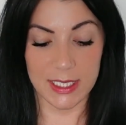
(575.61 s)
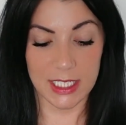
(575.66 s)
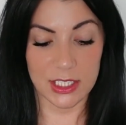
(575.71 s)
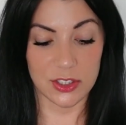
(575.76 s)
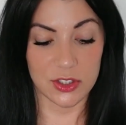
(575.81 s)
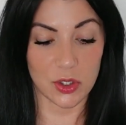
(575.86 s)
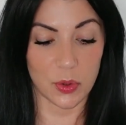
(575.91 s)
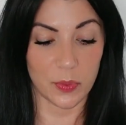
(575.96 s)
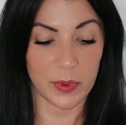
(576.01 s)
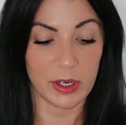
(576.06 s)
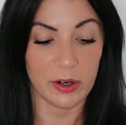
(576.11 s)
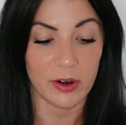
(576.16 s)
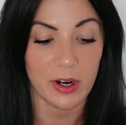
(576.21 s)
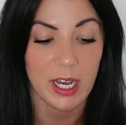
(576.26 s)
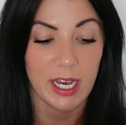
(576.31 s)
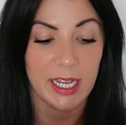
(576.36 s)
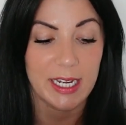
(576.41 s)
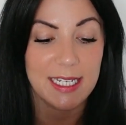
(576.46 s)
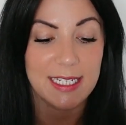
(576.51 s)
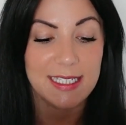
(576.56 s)
and so we are
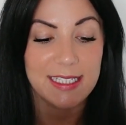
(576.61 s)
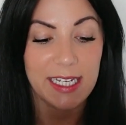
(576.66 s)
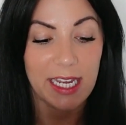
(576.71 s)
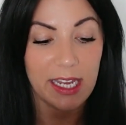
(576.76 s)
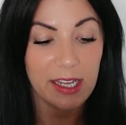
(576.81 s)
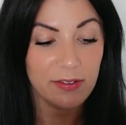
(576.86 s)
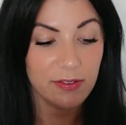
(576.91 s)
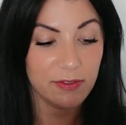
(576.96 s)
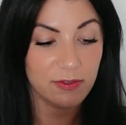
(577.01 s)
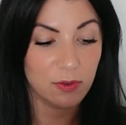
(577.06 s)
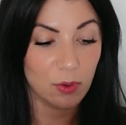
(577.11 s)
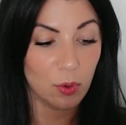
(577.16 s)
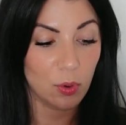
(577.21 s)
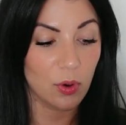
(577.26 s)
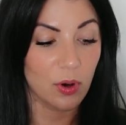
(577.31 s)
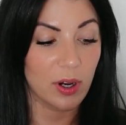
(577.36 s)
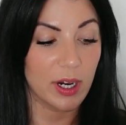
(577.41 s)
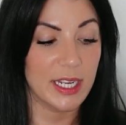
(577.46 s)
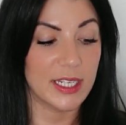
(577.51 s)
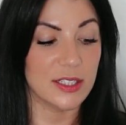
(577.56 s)
on day 4.